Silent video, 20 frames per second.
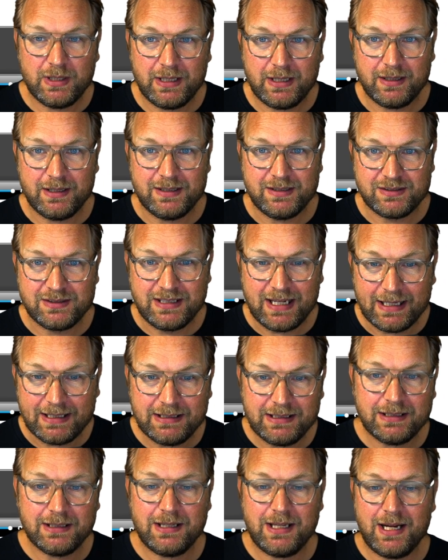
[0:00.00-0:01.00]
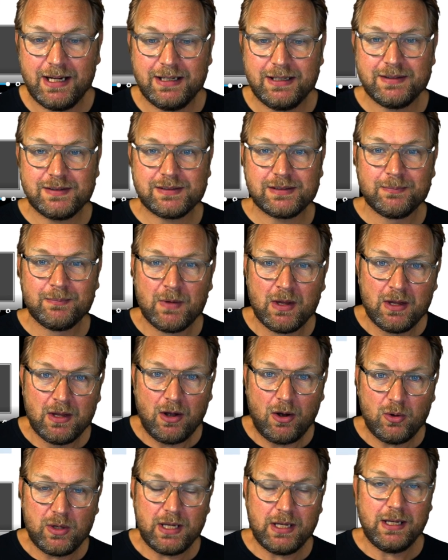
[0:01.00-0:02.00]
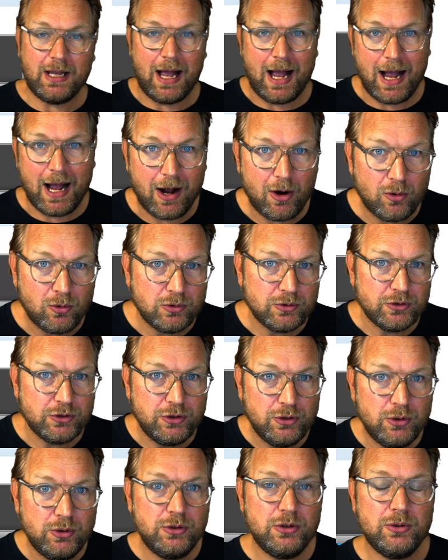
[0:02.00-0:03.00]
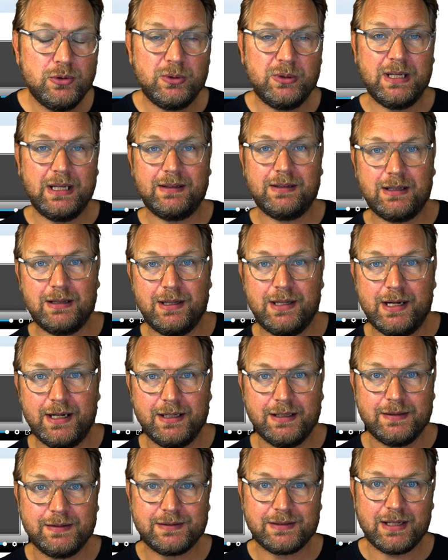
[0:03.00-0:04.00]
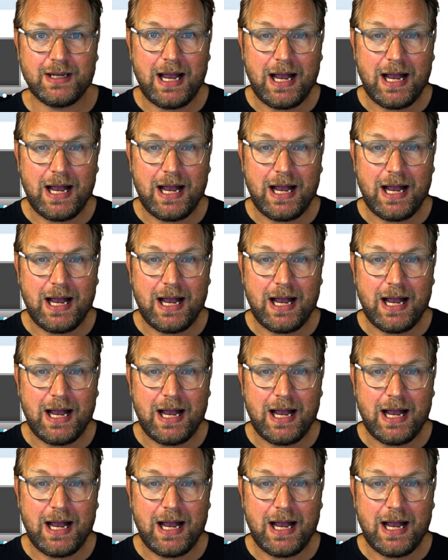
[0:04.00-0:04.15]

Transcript: here is getting clients. Okay, how do you get clients?